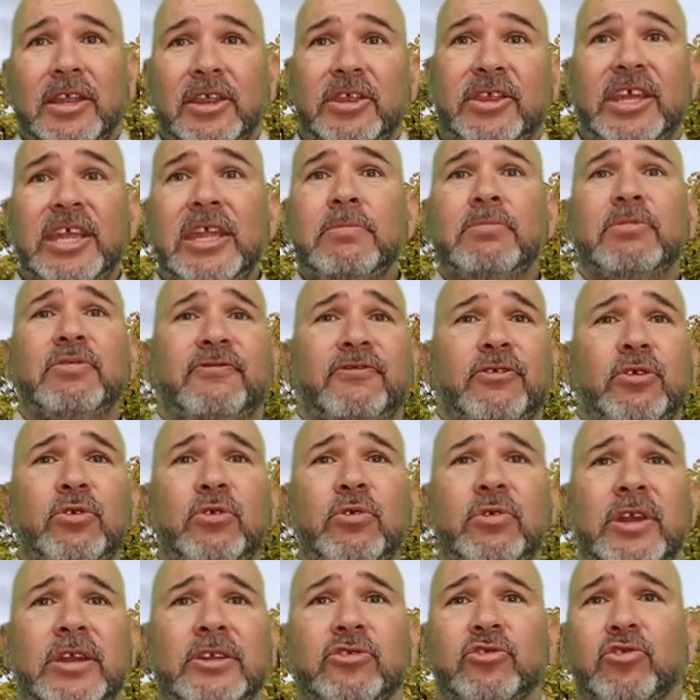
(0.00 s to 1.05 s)
Themed
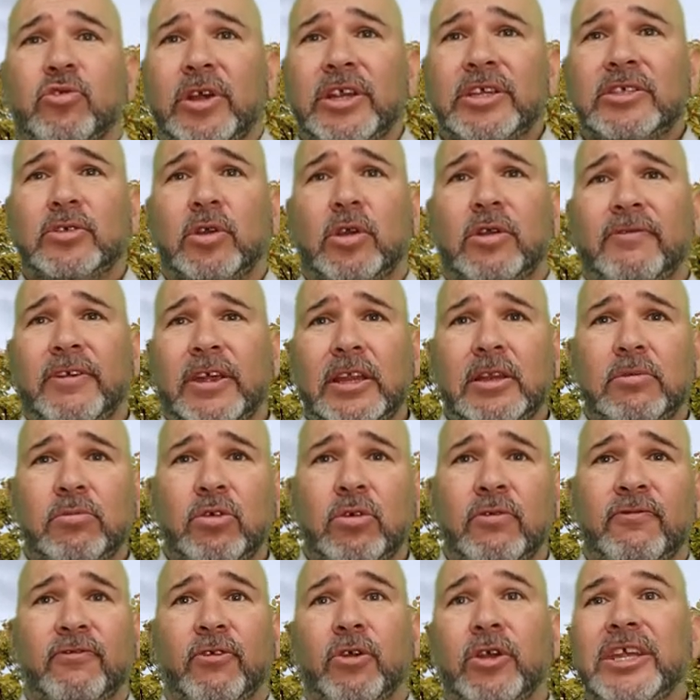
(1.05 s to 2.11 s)
food and drinks are
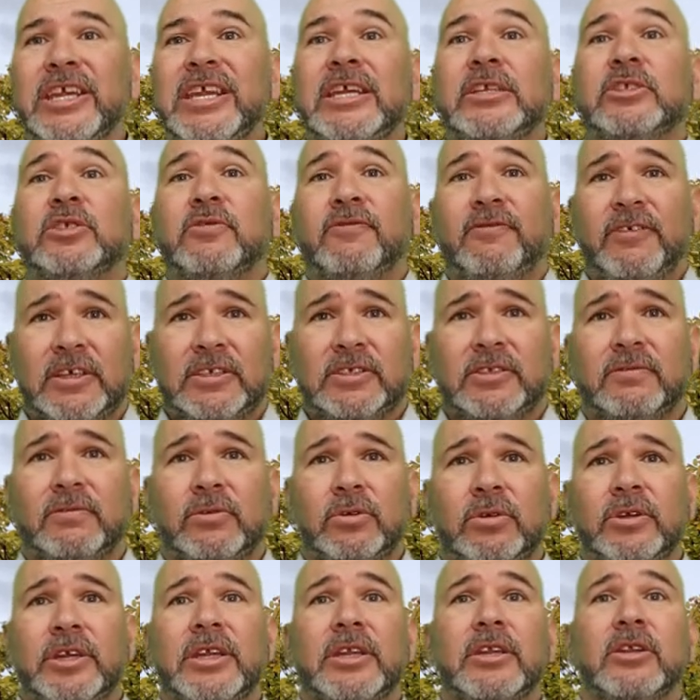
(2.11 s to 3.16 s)
available for each
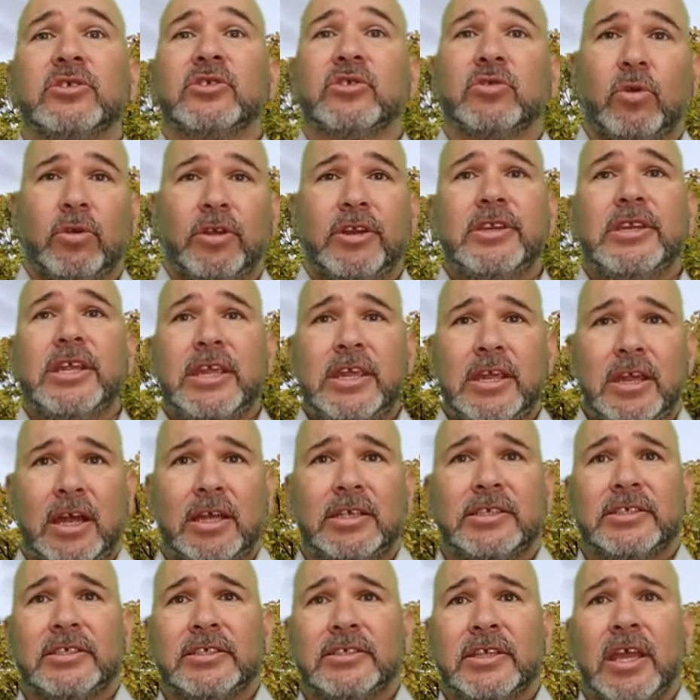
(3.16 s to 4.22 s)
festival in assorted
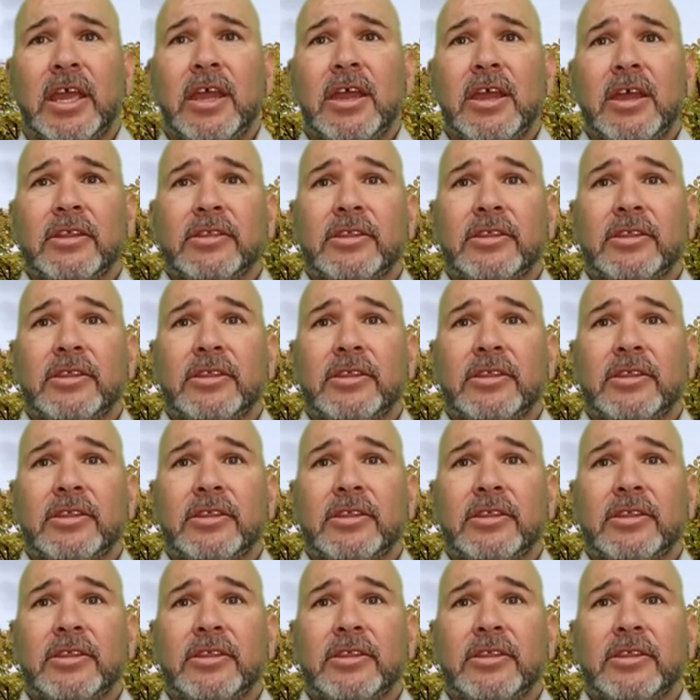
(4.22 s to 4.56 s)
kiosks.